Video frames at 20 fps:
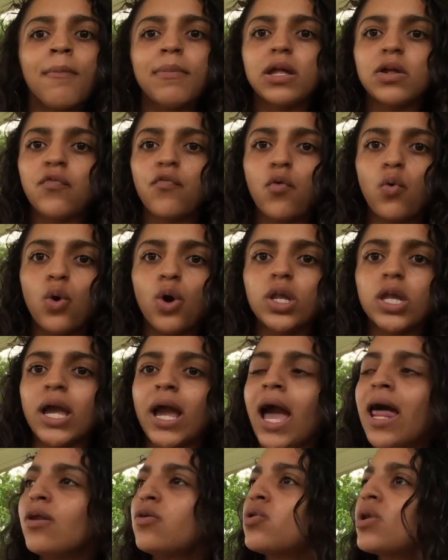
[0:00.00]
me for?
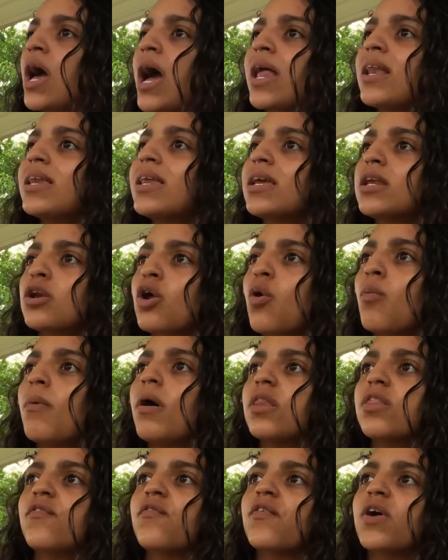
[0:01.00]
Like, I do not need no
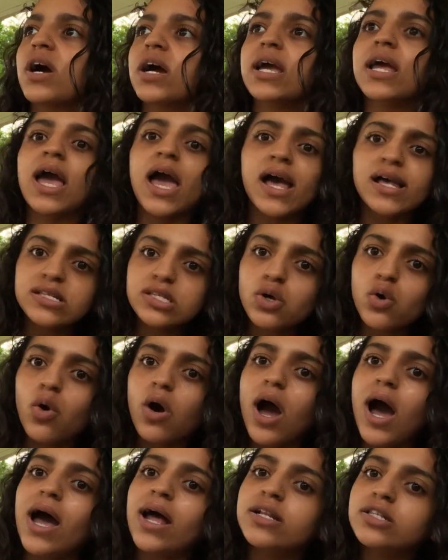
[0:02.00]
motherfucking
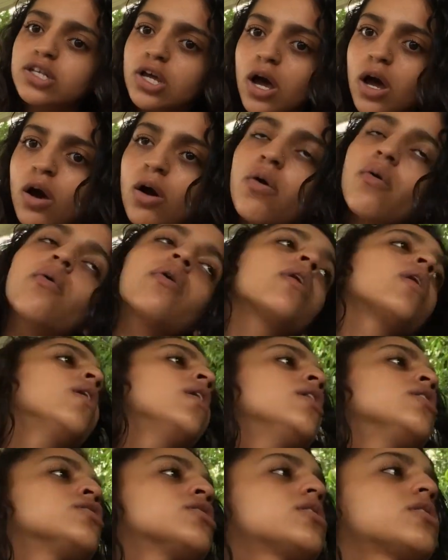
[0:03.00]
escort. I don't.
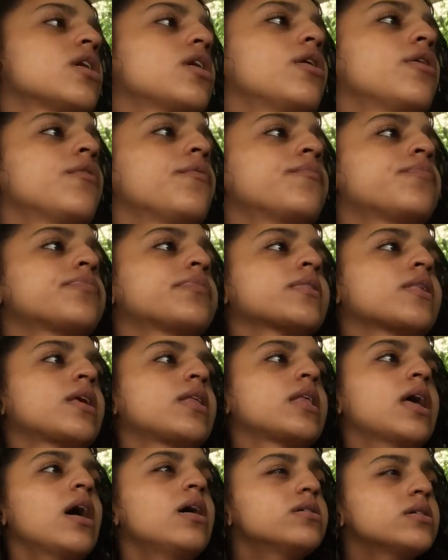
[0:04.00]
So
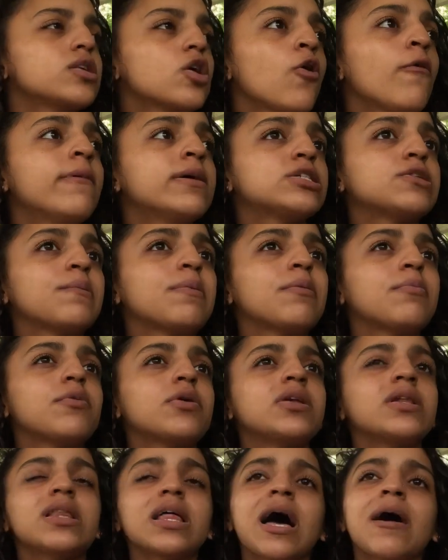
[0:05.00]
now it's a whole bunch of people
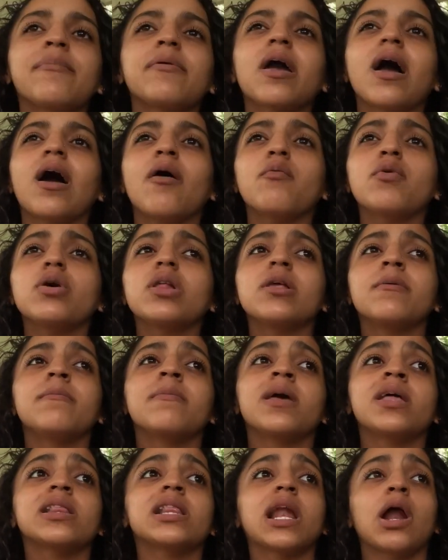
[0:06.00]
in the lobby. I will
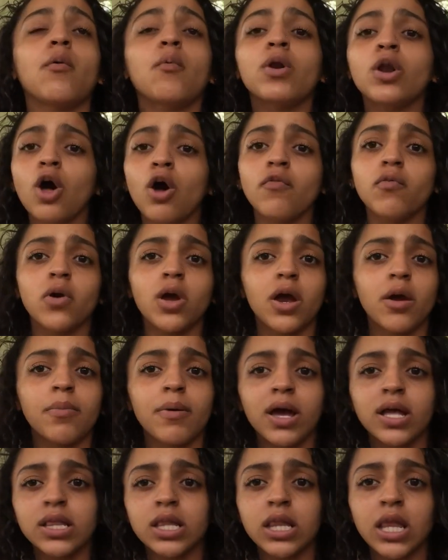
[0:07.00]
admit that I went off on
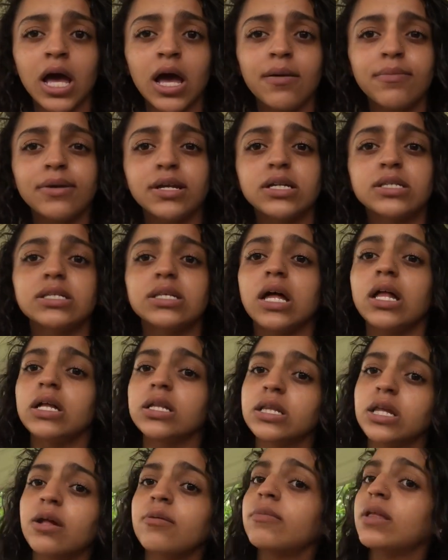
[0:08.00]
everybody in the lobby,
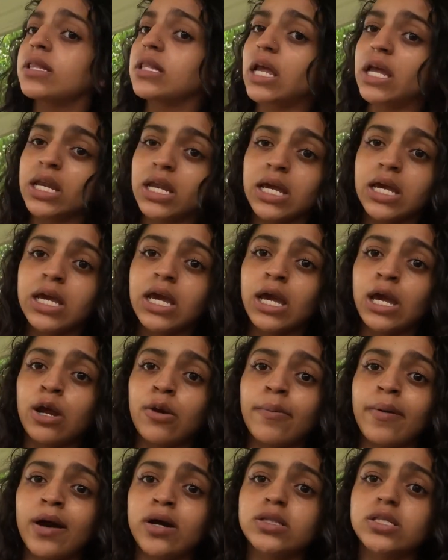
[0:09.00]
telling them that they didn't care
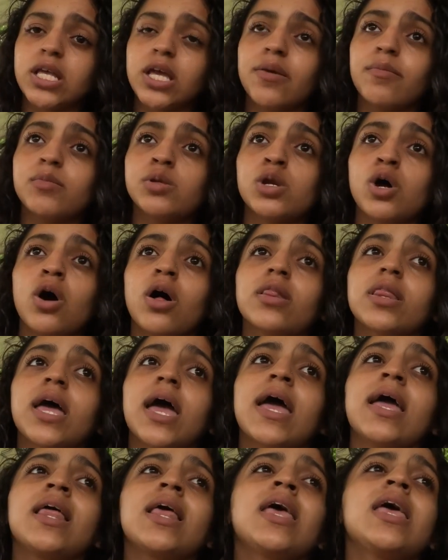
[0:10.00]
about them and all
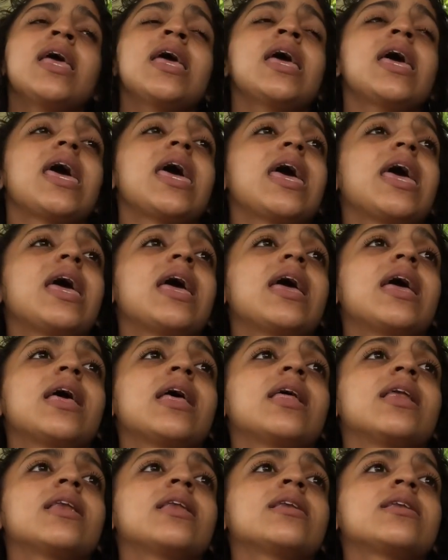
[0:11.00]
that.
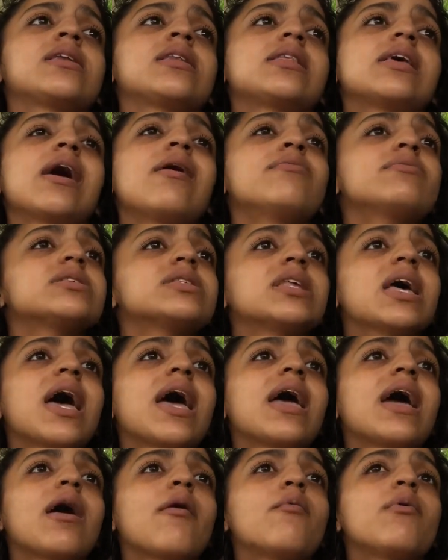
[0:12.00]
And that was
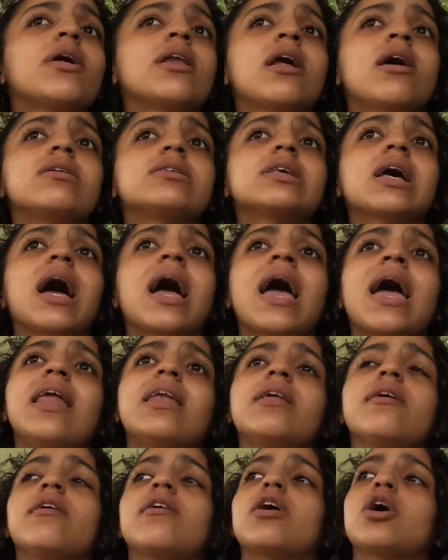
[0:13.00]
that. I went out. I
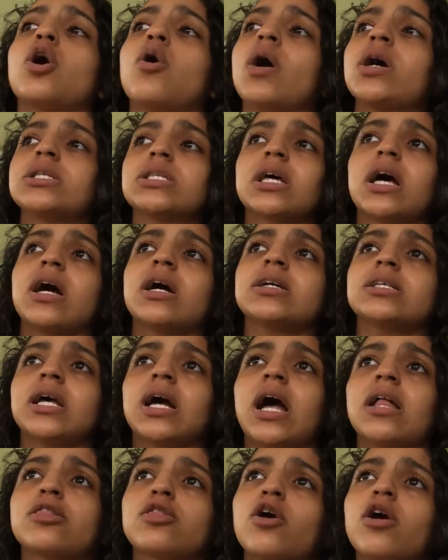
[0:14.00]
had to go outside because I
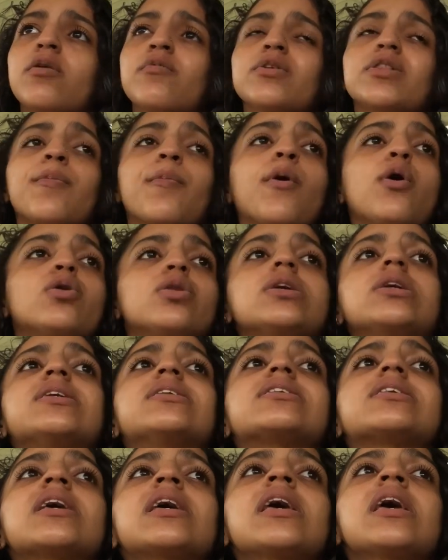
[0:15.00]
got threatened with the
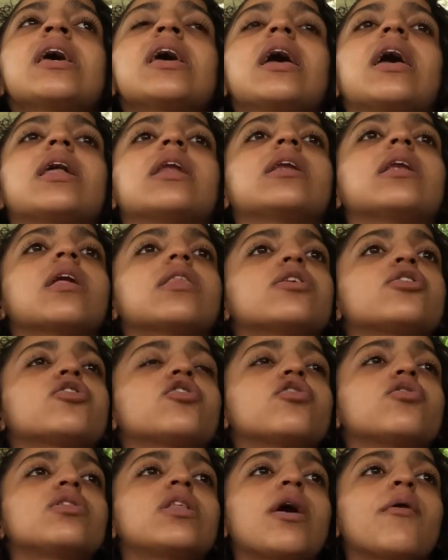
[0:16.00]
police. And another
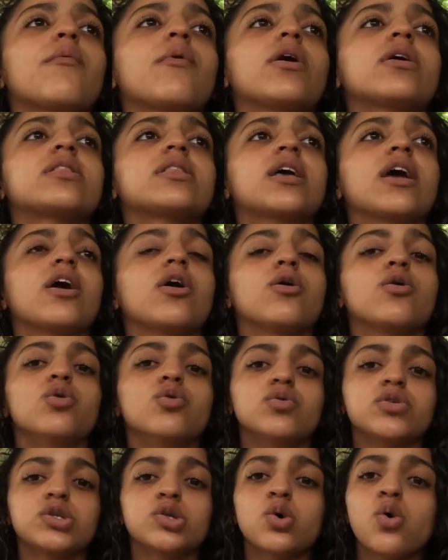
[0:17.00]
dude that worked there who
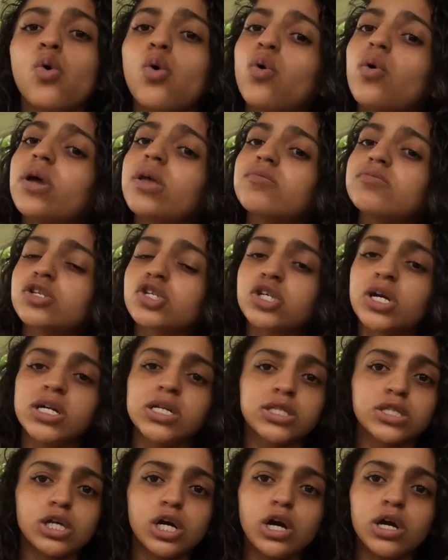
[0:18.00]
was cool, he was
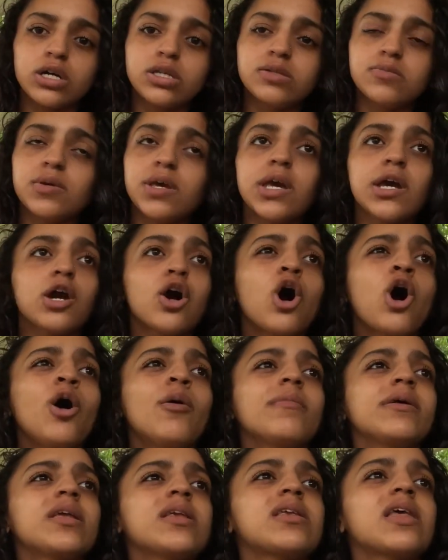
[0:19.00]
trying to talk to me and
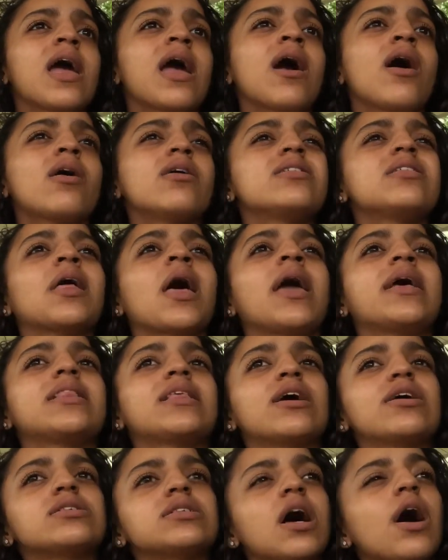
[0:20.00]
calm me down. And like,
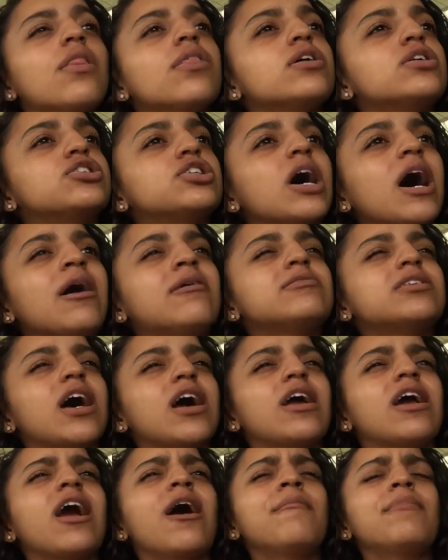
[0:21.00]
there's other jobs
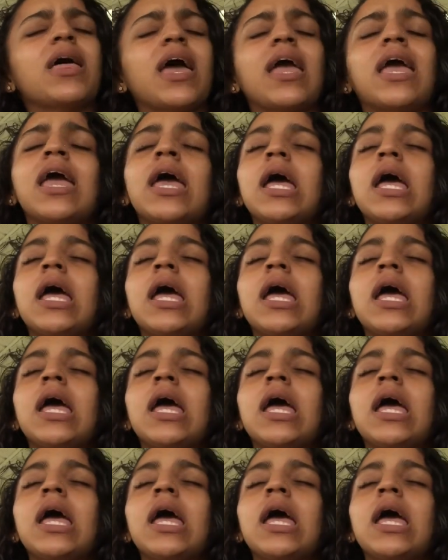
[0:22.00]
out here. I'm like,